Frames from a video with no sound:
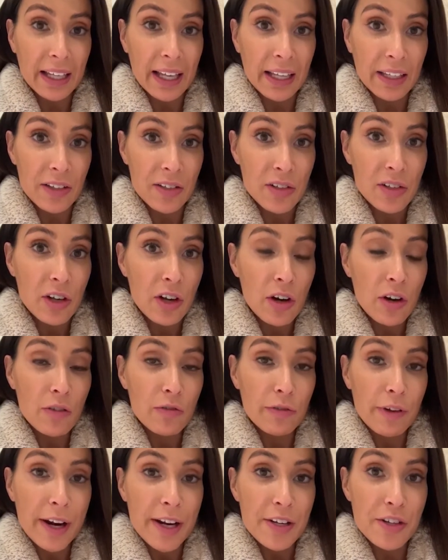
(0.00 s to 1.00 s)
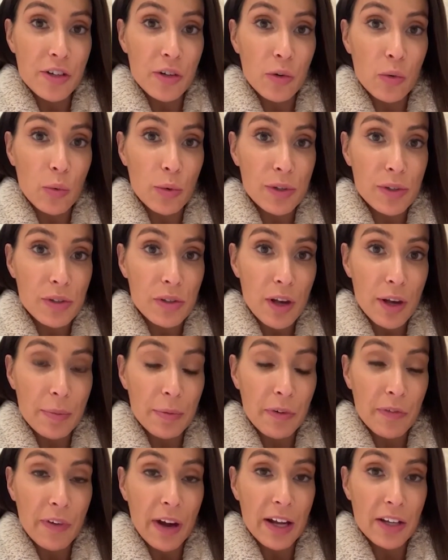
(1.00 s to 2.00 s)
And Rachel was so
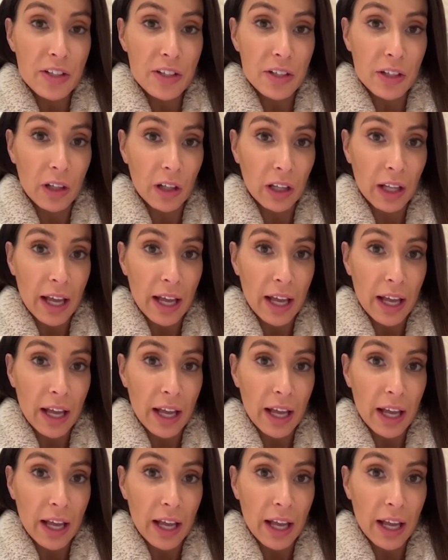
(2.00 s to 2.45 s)
professional